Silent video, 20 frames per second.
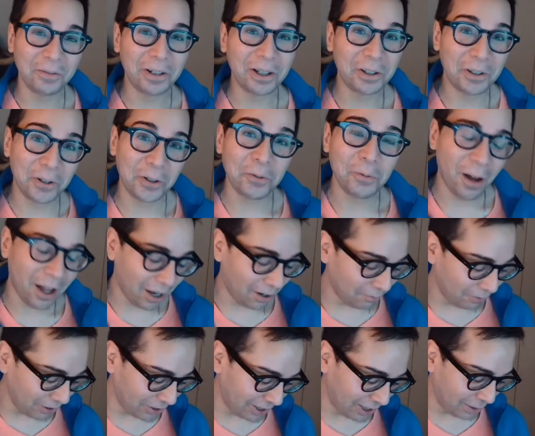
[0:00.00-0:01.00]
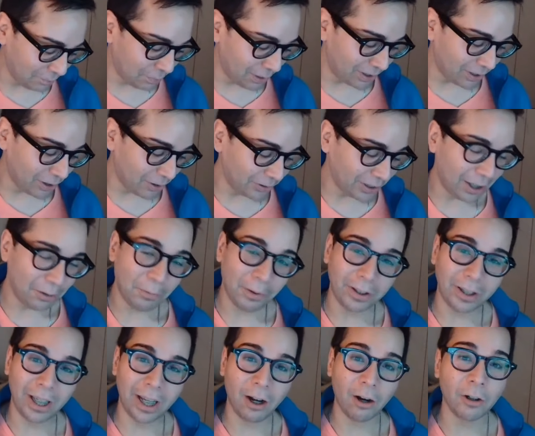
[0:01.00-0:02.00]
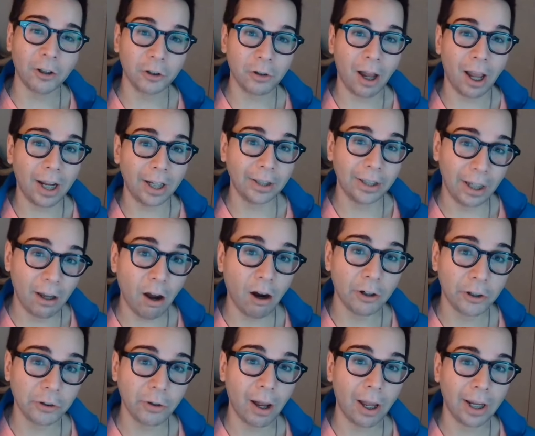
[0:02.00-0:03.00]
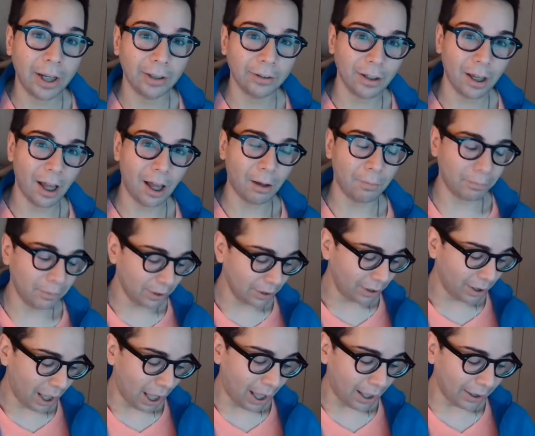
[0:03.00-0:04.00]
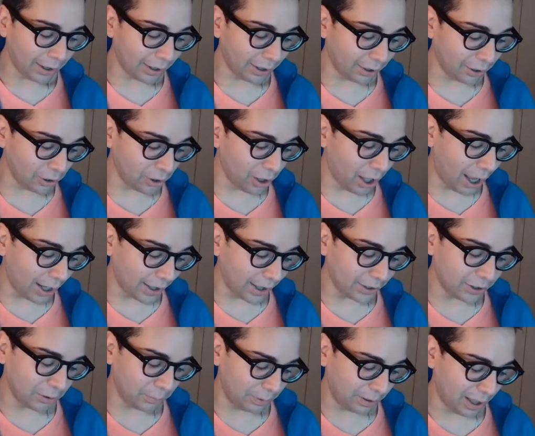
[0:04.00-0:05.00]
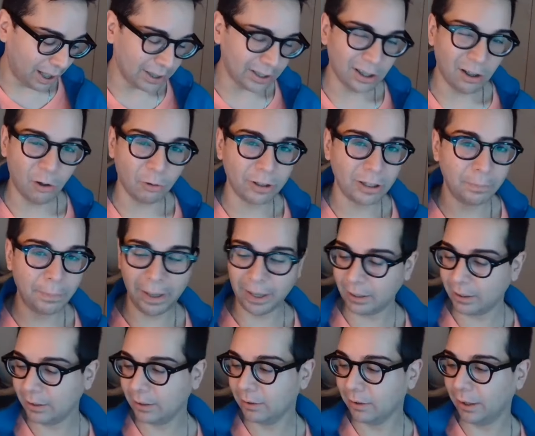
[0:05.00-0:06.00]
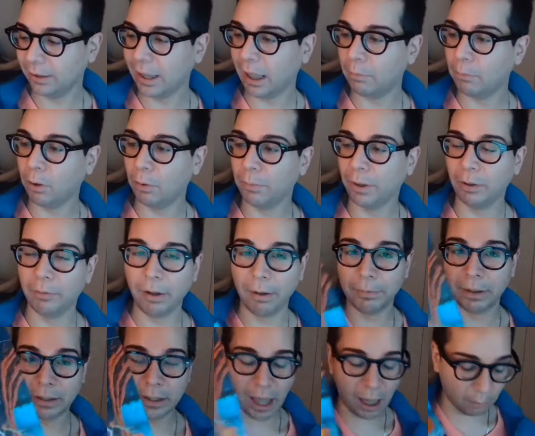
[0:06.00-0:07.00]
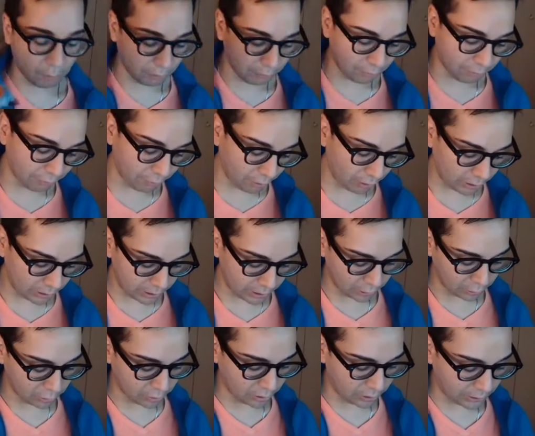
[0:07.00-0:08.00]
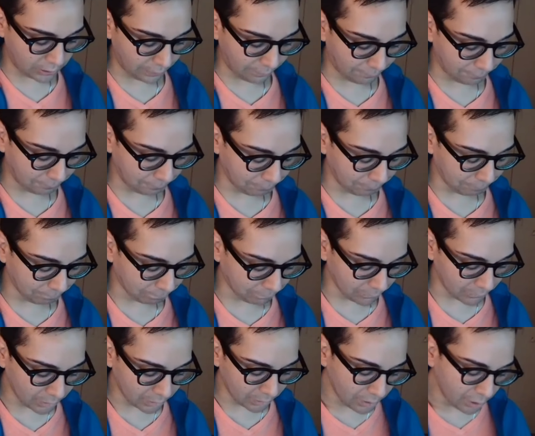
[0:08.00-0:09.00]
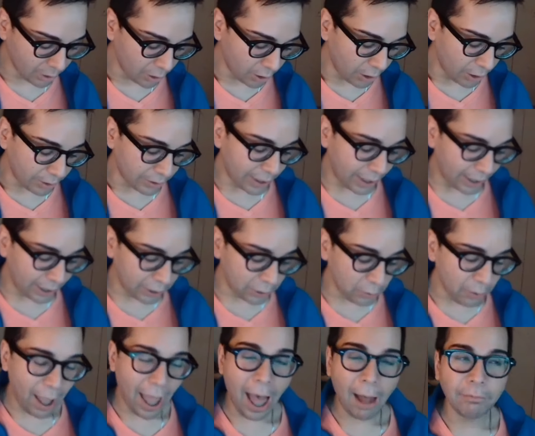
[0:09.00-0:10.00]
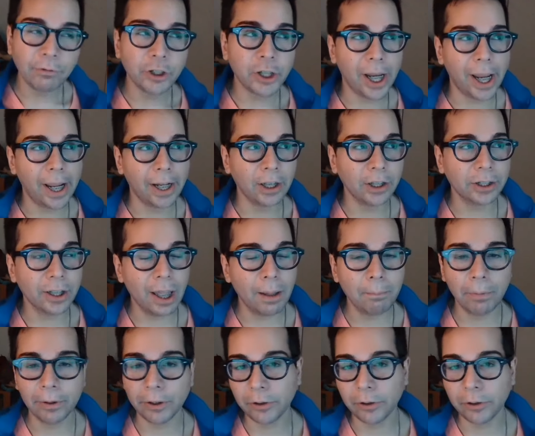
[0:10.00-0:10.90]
do want everything, but know that when they are trying, they are trying. I guess you're being asked to hold space in that moment. We have the Tower reverse. Interesting. You have changed them, but